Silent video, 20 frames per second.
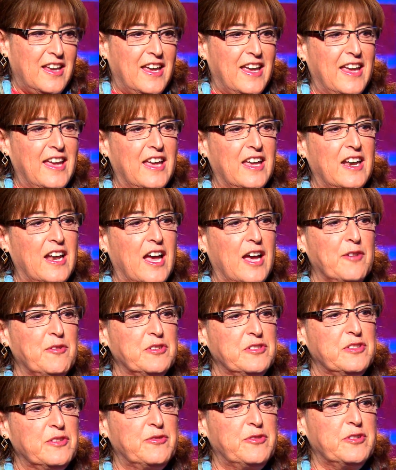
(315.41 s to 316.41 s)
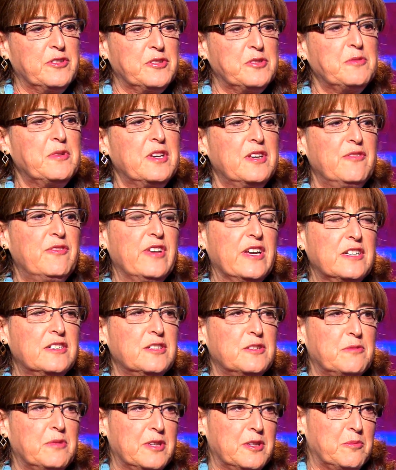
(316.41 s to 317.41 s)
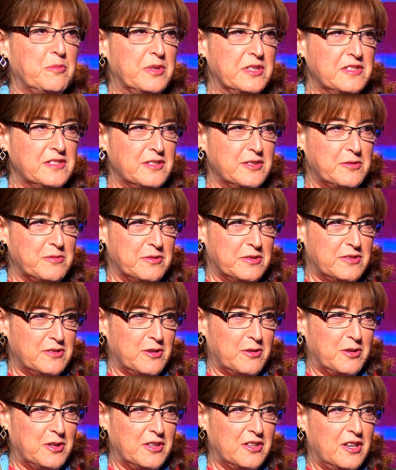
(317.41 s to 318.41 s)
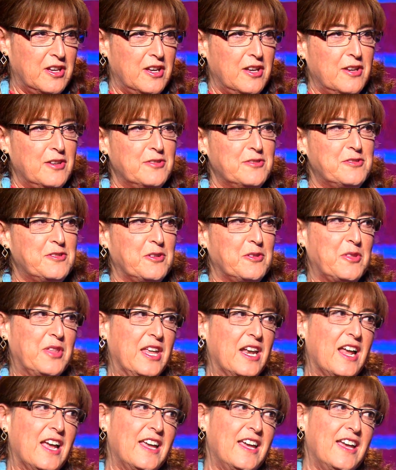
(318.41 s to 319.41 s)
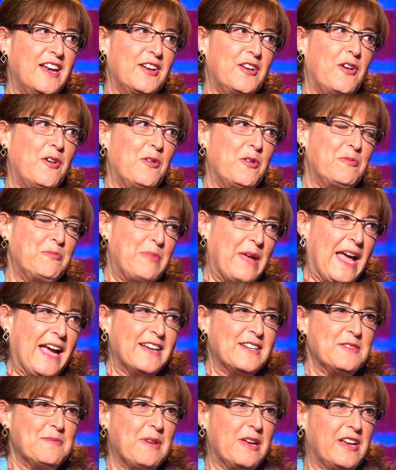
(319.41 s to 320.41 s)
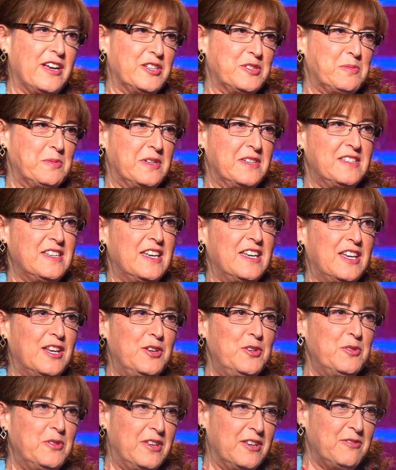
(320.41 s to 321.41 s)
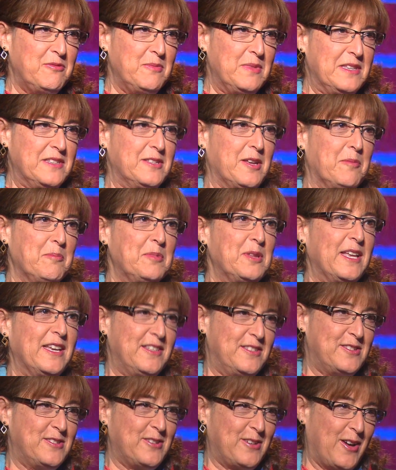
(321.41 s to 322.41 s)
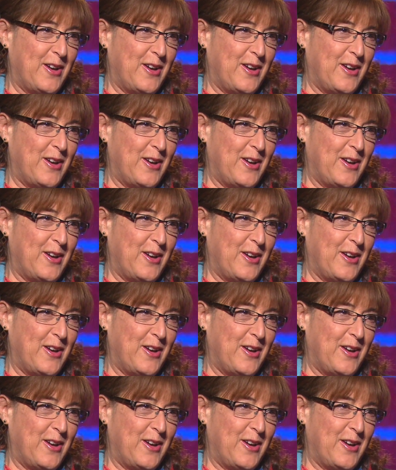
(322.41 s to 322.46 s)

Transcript: And I was the first one evicted when the business was sold. So then I had to go back to my husband and say, can you give me some place to